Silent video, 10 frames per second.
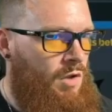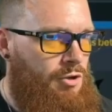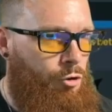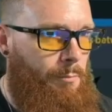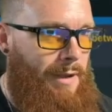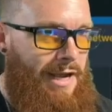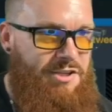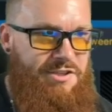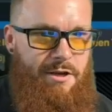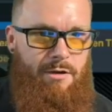Current badge
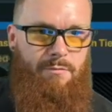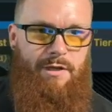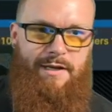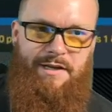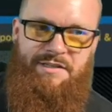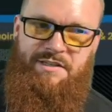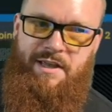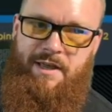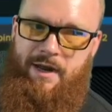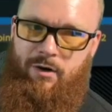setup, like I
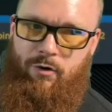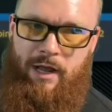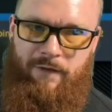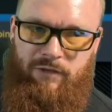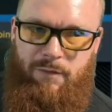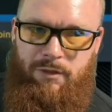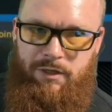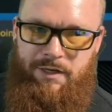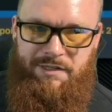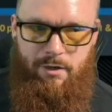said, I don't have
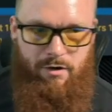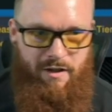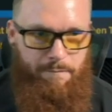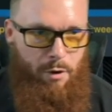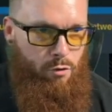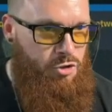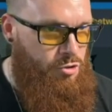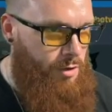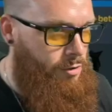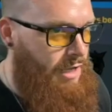Limitless, I don't have
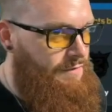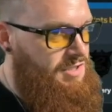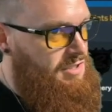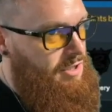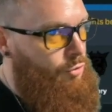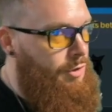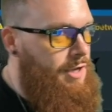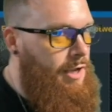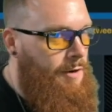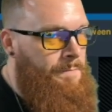Poster, I don't have Slithery
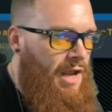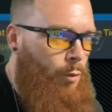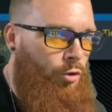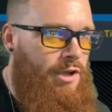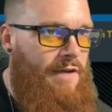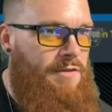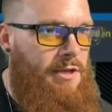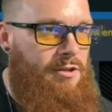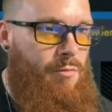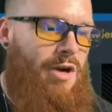yet. I really have
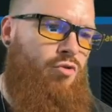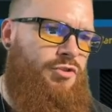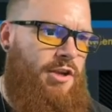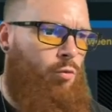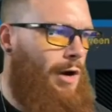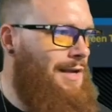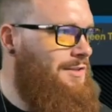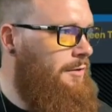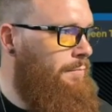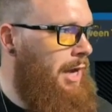nothing, but I do see Rise
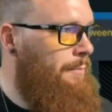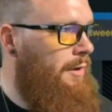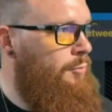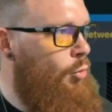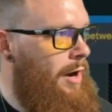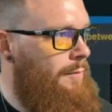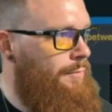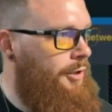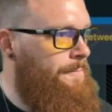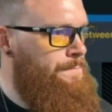Up pop up quite a
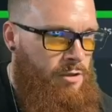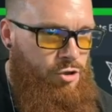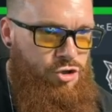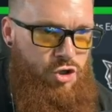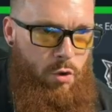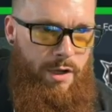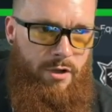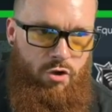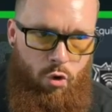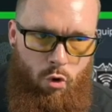bit. Shooting,
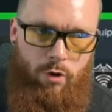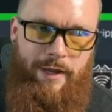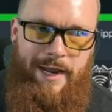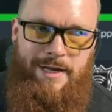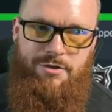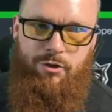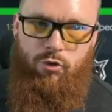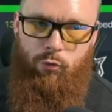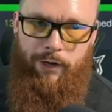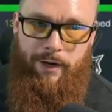Cord Agent
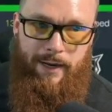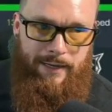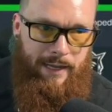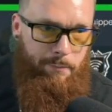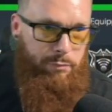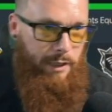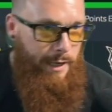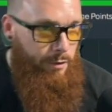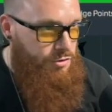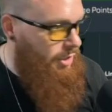3, I got
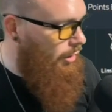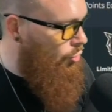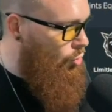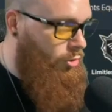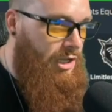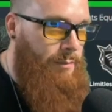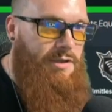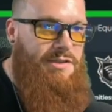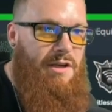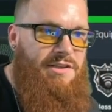Blinders on gold,
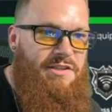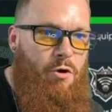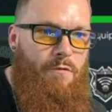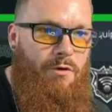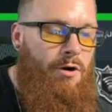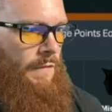Limitless on silver.